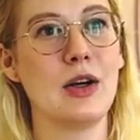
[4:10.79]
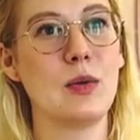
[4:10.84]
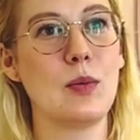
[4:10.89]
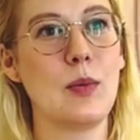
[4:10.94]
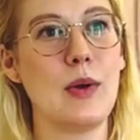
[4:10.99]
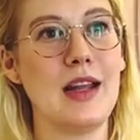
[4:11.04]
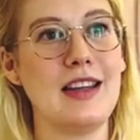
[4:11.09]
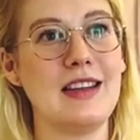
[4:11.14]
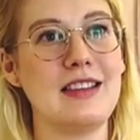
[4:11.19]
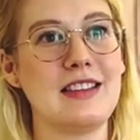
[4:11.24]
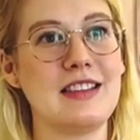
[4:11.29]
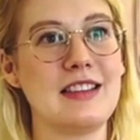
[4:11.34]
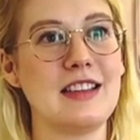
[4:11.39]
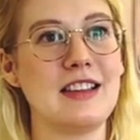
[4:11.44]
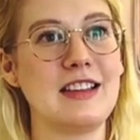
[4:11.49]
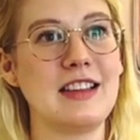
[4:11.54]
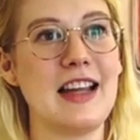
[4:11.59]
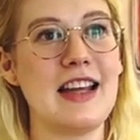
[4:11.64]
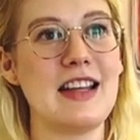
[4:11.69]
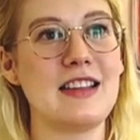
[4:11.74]
ways
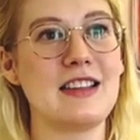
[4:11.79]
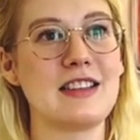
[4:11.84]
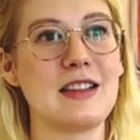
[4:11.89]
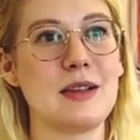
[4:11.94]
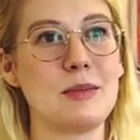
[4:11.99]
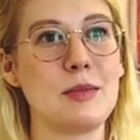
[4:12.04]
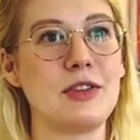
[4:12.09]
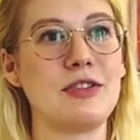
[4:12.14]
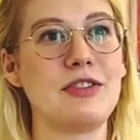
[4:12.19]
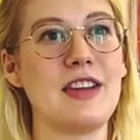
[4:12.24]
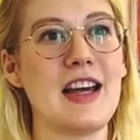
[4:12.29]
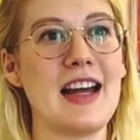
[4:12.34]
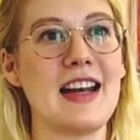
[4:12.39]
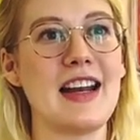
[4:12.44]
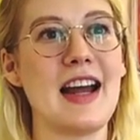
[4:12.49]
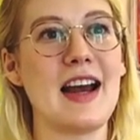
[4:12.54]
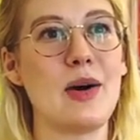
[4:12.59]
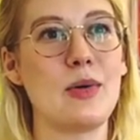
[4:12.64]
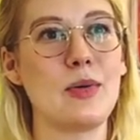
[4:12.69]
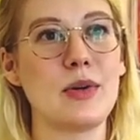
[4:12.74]
to let some of
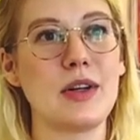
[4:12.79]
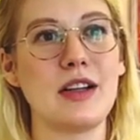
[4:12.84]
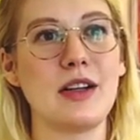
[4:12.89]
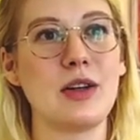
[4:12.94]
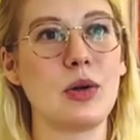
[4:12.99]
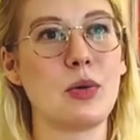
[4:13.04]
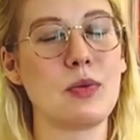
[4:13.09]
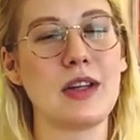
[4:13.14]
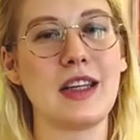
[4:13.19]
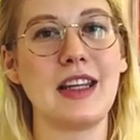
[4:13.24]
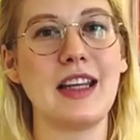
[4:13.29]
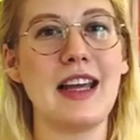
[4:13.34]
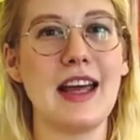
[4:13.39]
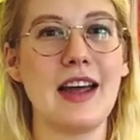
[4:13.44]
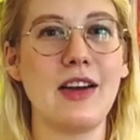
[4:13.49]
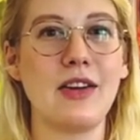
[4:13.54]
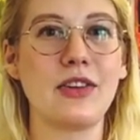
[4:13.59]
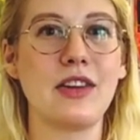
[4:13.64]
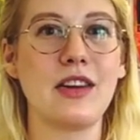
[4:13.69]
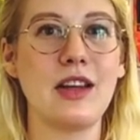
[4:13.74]
that out in a really
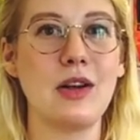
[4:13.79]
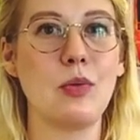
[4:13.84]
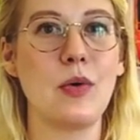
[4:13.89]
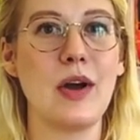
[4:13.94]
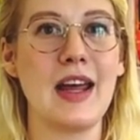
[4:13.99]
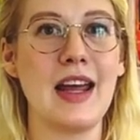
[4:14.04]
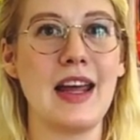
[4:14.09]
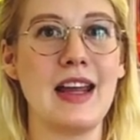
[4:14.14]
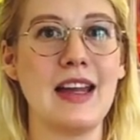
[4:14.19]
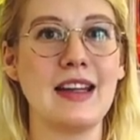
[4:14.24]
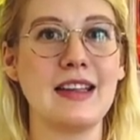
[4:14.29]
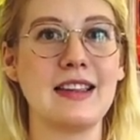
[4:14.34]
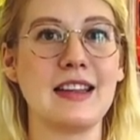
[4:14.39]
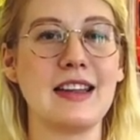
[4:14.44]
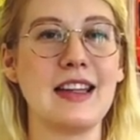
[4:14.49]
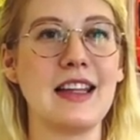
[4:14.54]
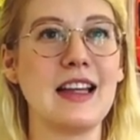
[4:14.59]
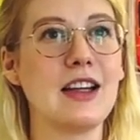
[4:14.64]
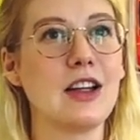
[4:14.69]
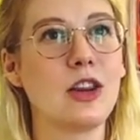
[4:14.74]
healthy way
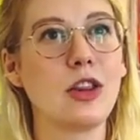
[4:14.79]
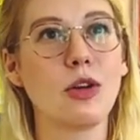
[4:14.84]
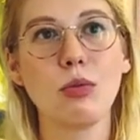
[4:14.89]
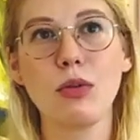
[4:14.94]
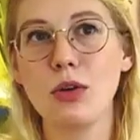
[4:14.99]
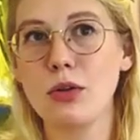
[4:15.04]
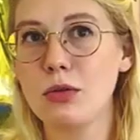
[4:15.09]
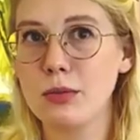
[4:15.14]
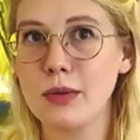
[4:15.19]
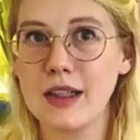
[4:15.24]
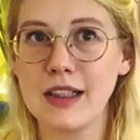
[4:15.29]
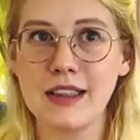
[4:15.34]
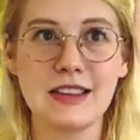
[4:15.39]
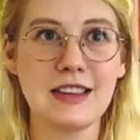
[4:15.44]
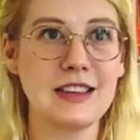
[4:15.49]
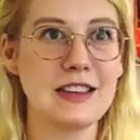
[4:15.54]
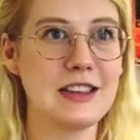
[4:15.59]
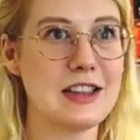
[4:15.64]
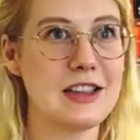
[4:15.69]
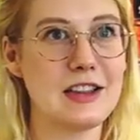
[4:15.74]
and think through my
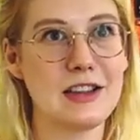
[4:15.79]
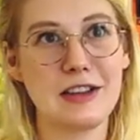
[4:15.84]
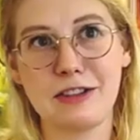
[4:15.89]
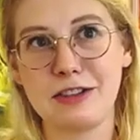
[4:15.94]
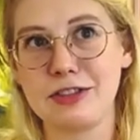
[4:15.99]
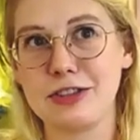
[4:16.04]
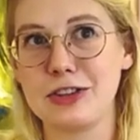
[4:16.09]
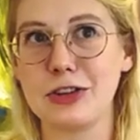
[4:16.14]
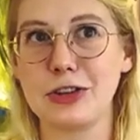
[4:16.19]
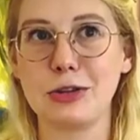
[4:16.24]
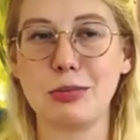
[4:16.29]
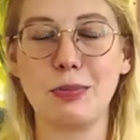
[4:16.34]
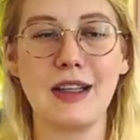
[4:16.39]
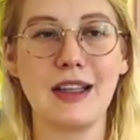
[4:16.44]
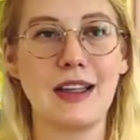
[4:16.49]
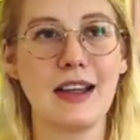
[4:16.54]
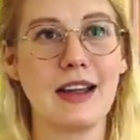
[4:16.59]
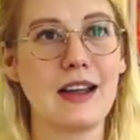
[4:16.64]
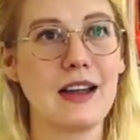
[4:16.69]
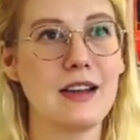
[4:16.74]
stuff. Just
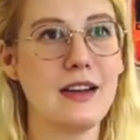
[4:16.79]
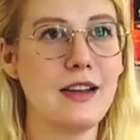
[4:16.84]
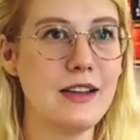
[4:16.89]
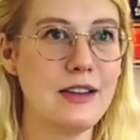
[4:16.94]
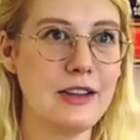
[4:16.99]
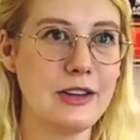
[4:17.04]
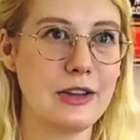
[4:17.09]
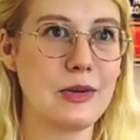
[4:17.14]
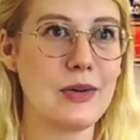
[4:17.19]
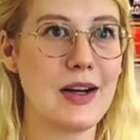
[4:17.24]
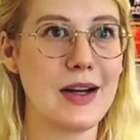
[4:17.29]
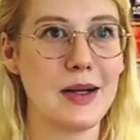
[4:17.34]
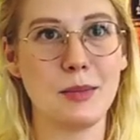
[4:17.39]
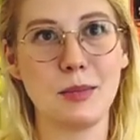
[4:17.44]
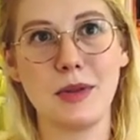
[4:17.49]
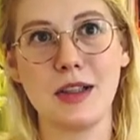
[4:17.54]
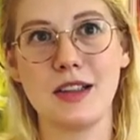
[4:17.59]
be like, oh, I'm